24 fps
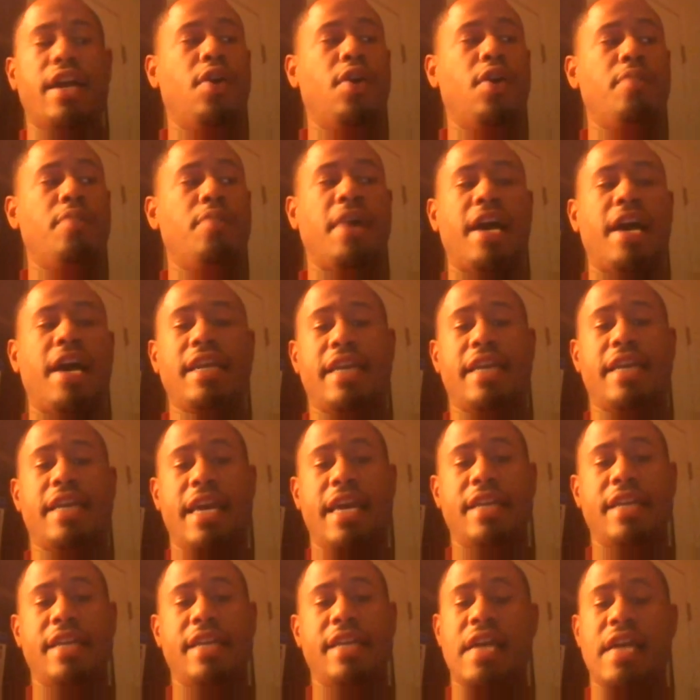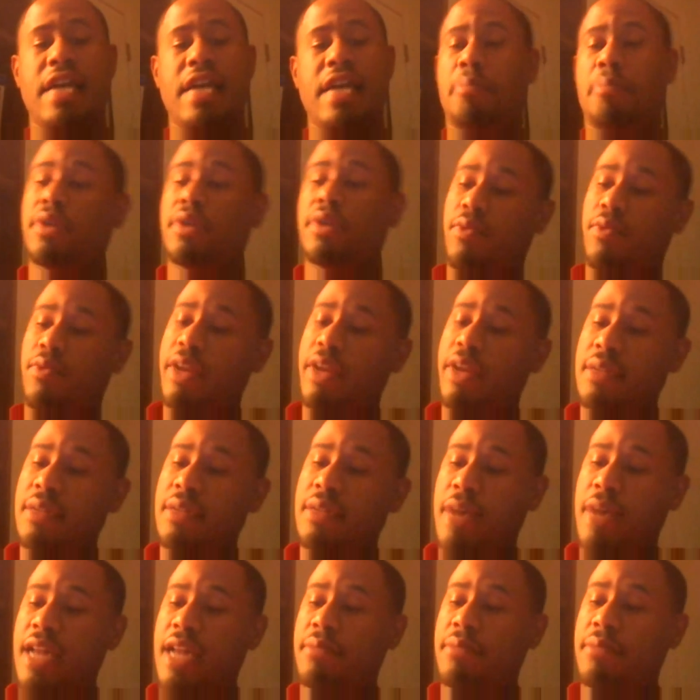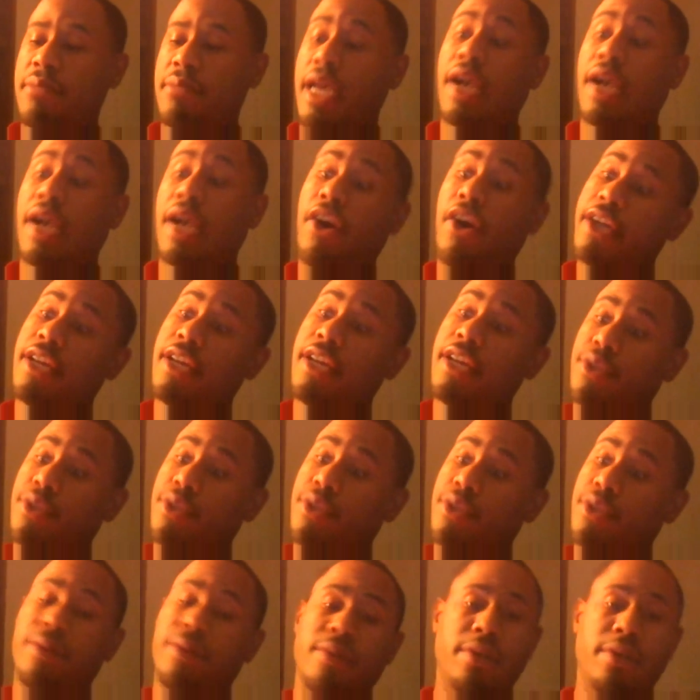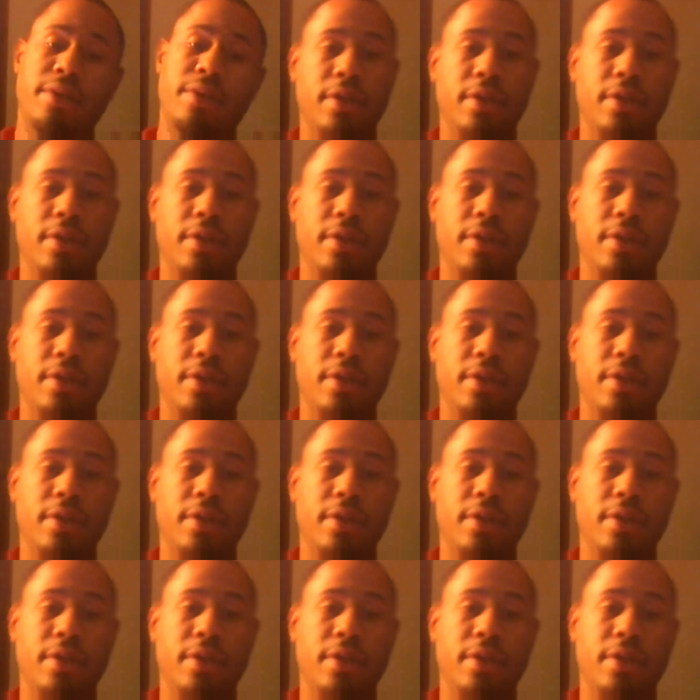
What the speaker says: going buying a can of Snapple and reading the bottom, like, all right, that's cool,